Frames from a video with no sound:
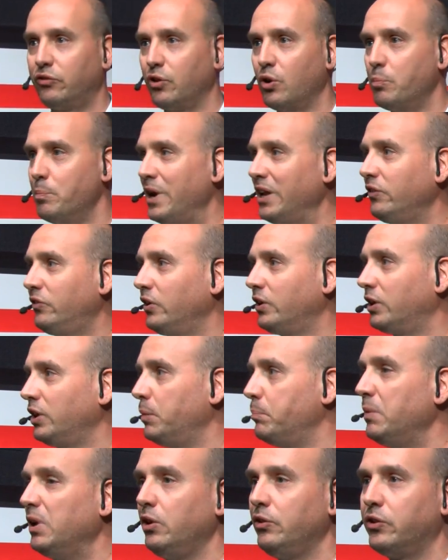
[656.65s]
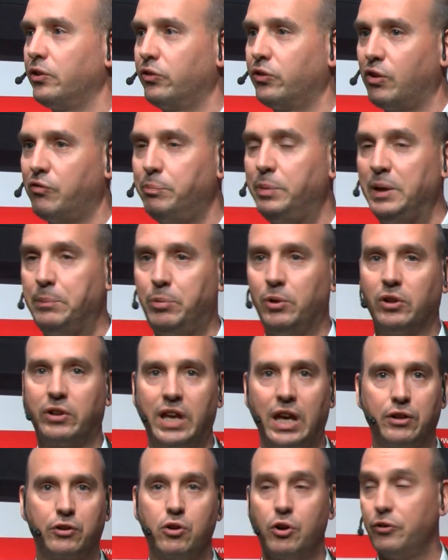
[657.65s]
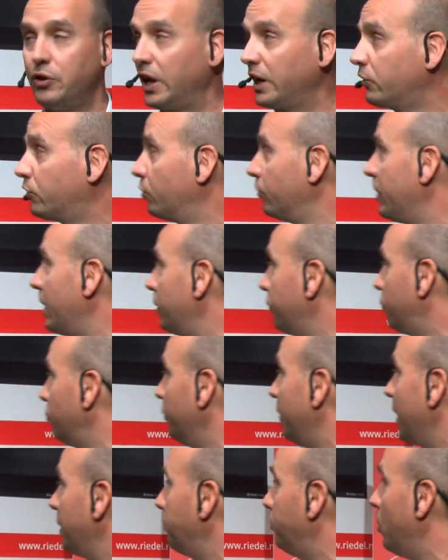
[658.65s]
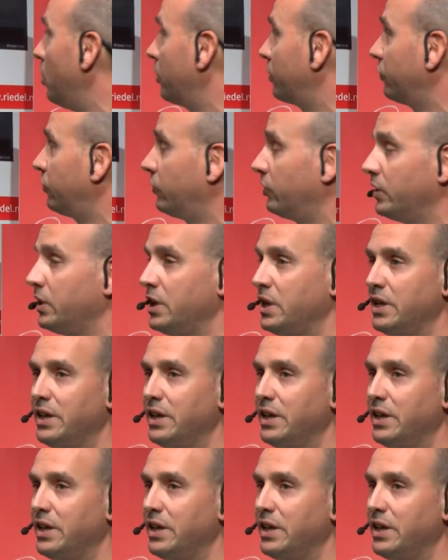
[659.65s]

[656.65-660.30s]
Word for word: So basically millions of people can connect to that, to that box.